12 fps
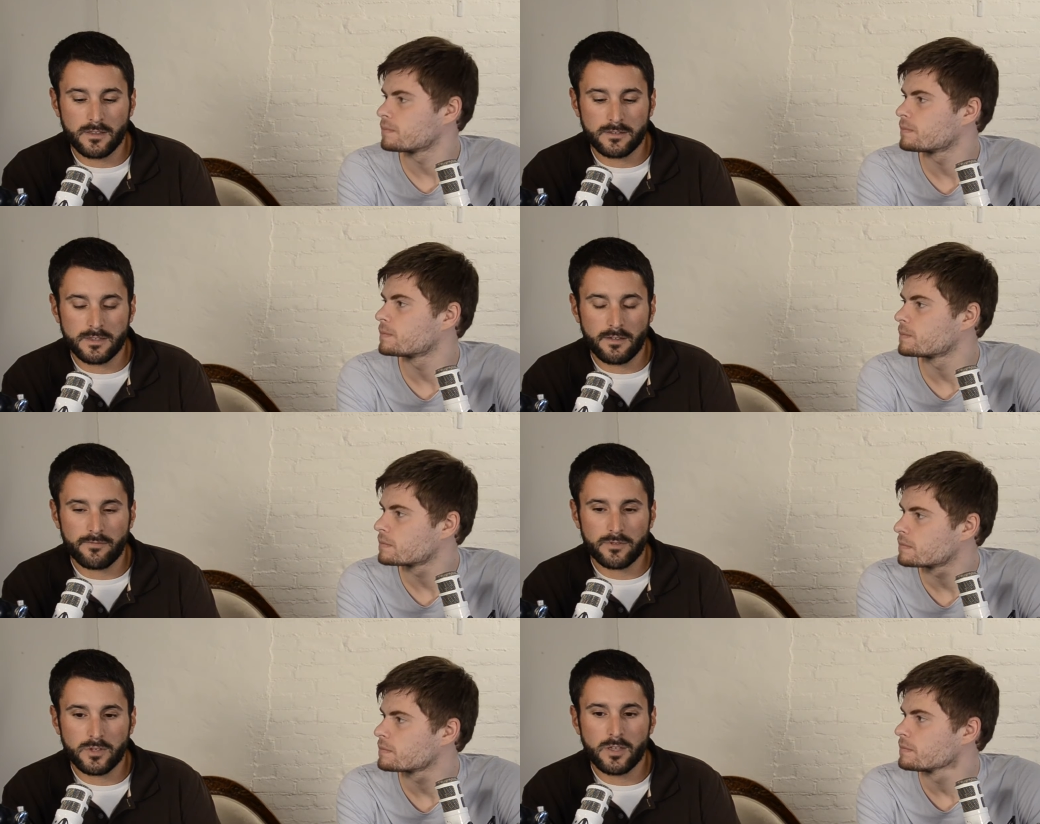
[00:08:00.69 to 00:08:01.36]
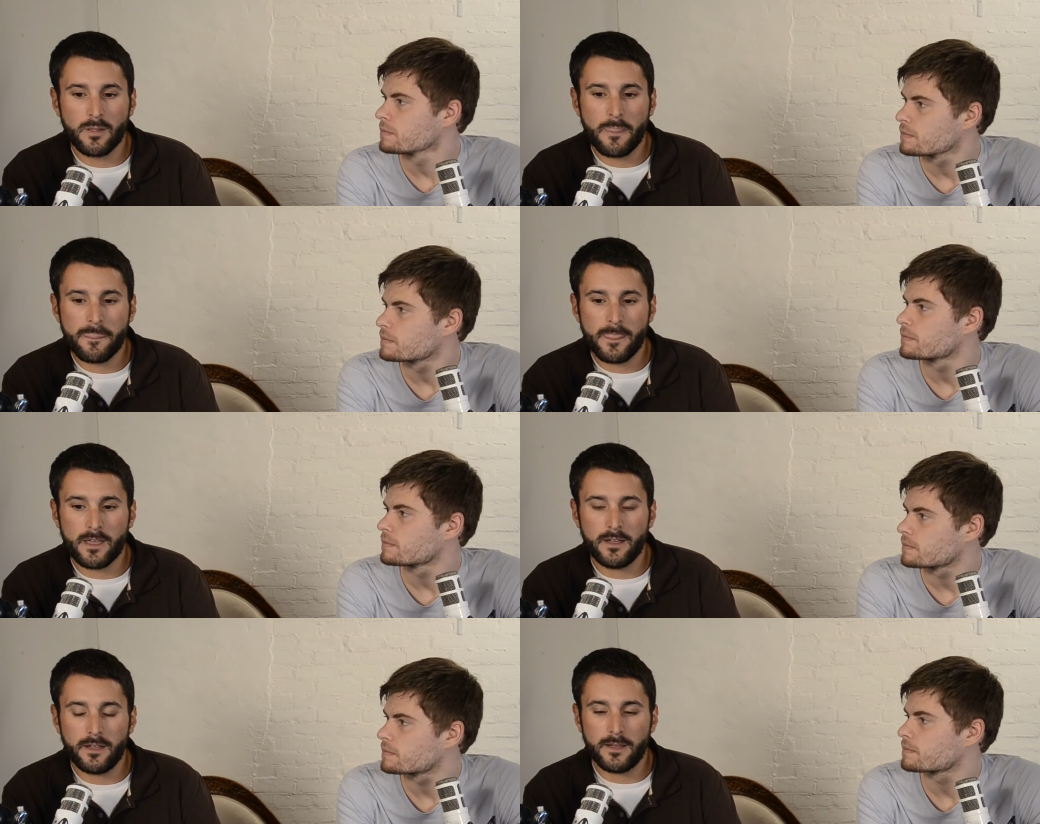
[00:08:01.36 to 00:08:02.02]
Speaker 1: it's definitely
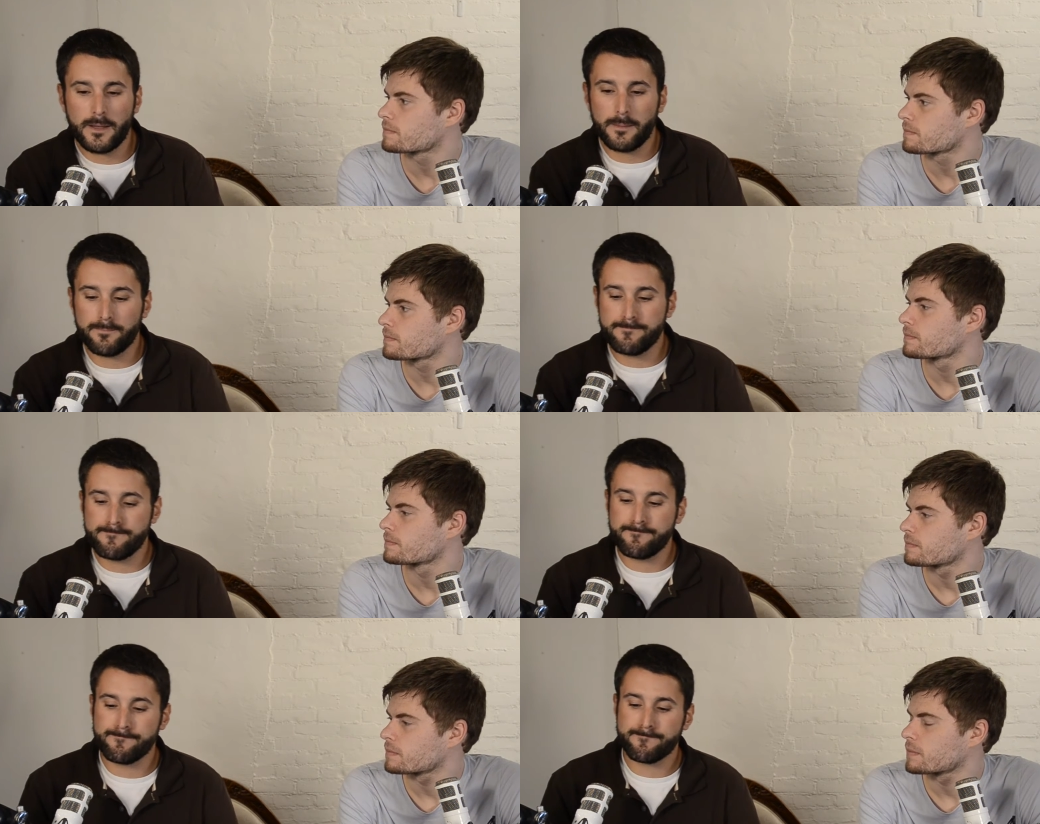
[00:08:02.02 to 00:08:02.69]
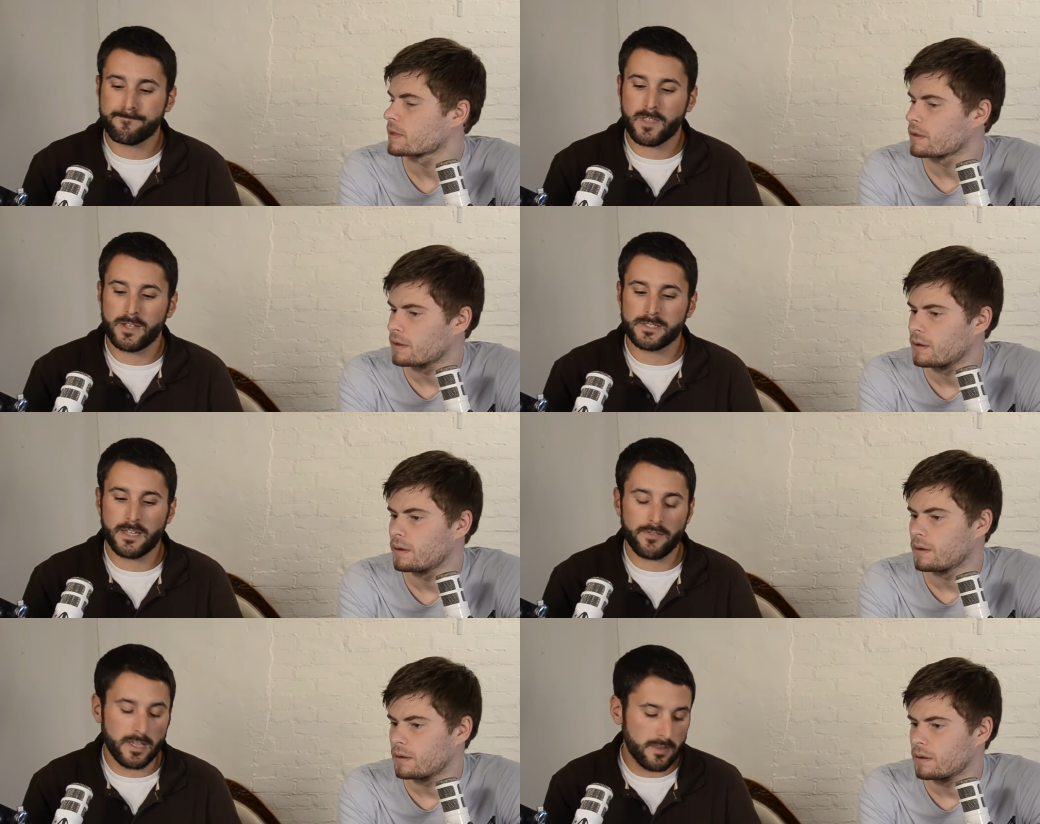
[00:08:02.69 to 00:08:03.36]
um,
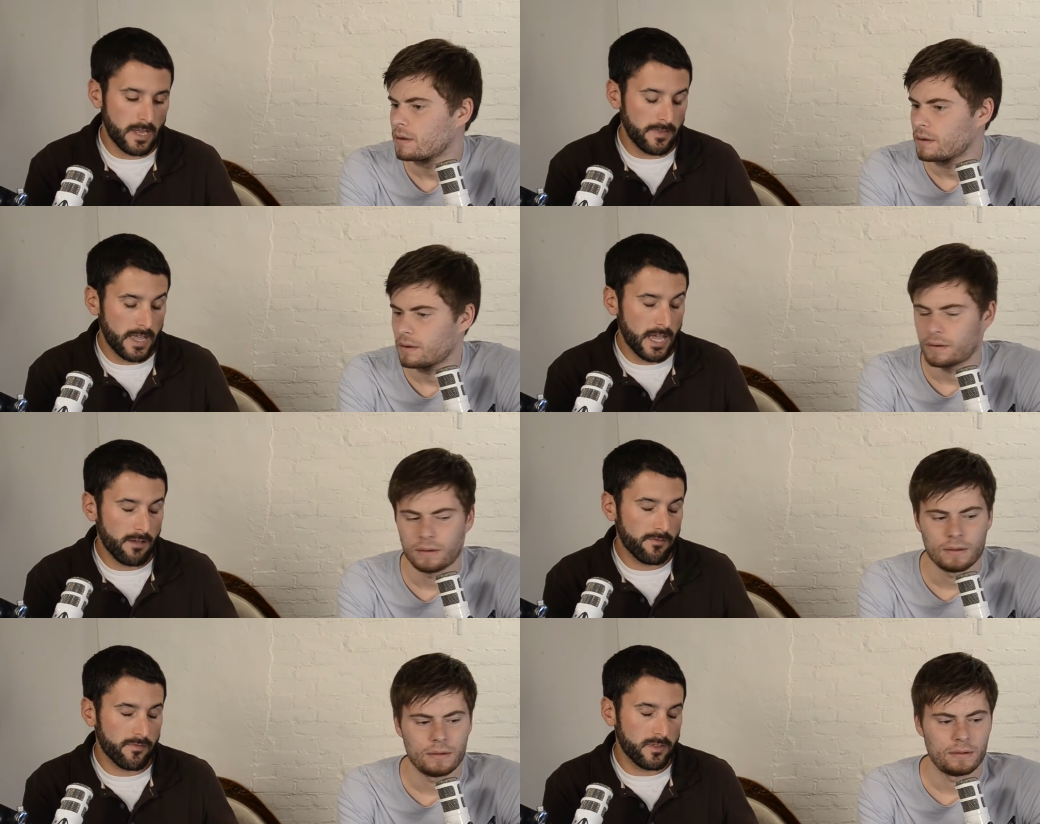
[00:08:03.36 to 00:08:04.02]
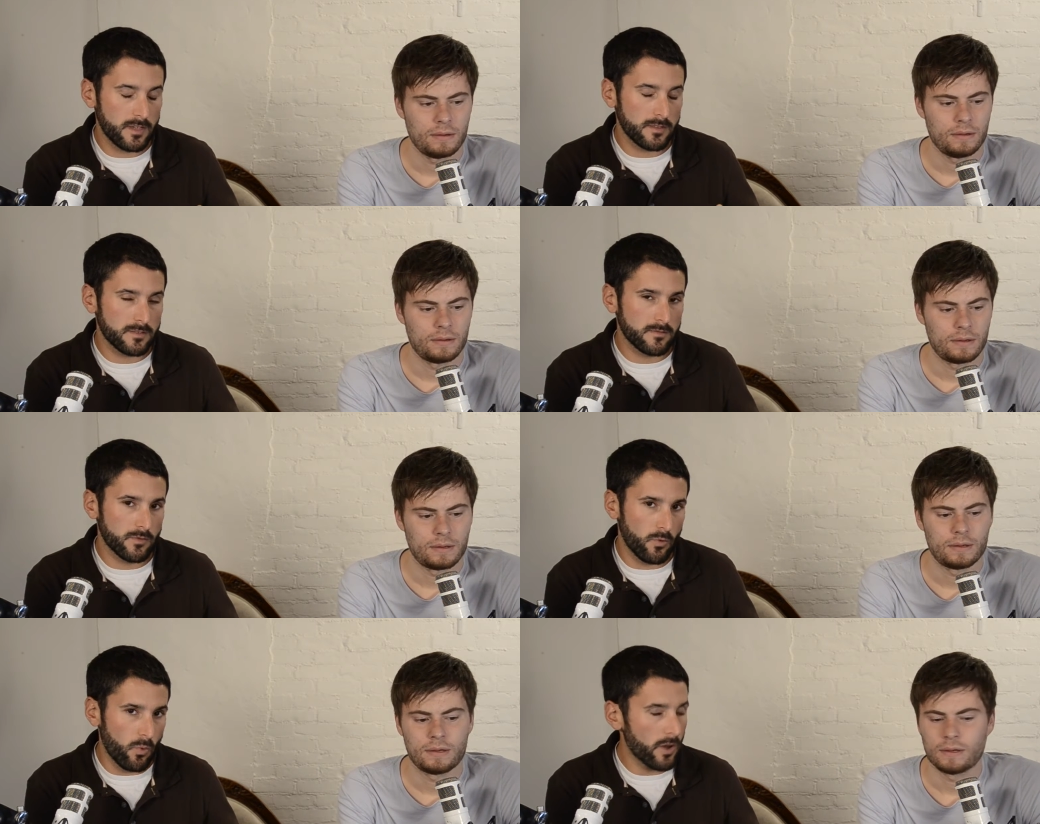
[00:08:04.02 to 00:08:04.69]
it's definitely and, and, they have
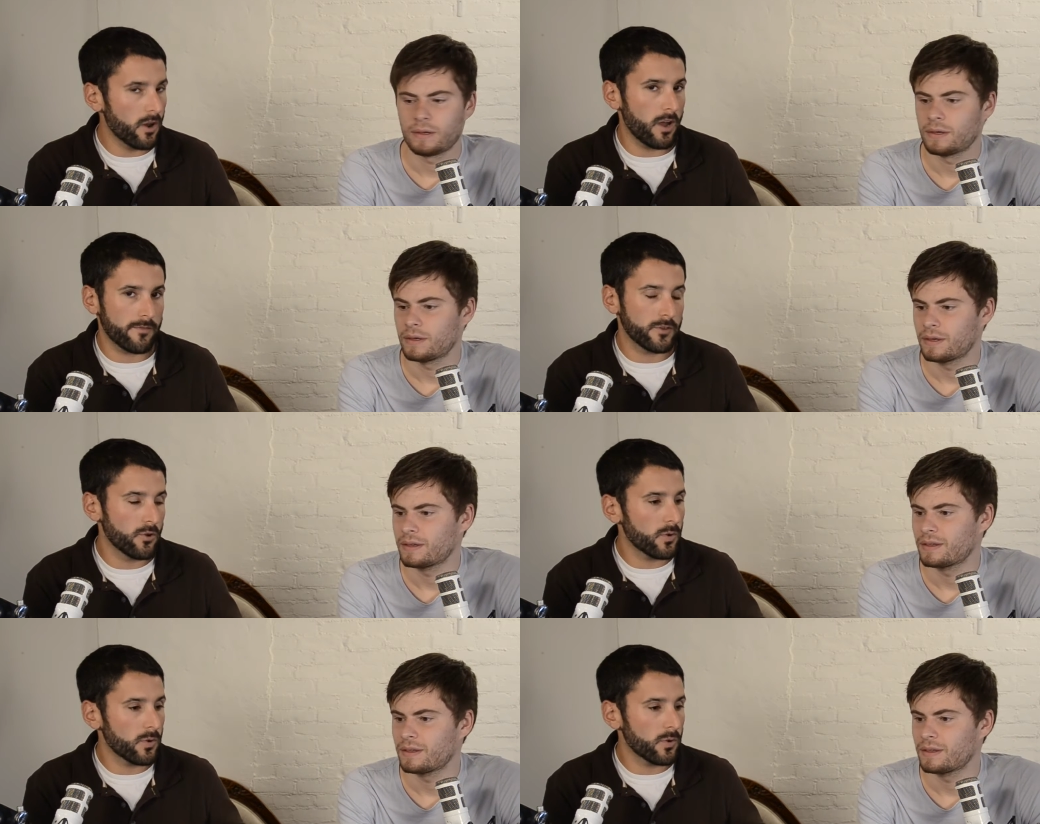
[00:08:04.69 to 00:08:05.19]
these the one off.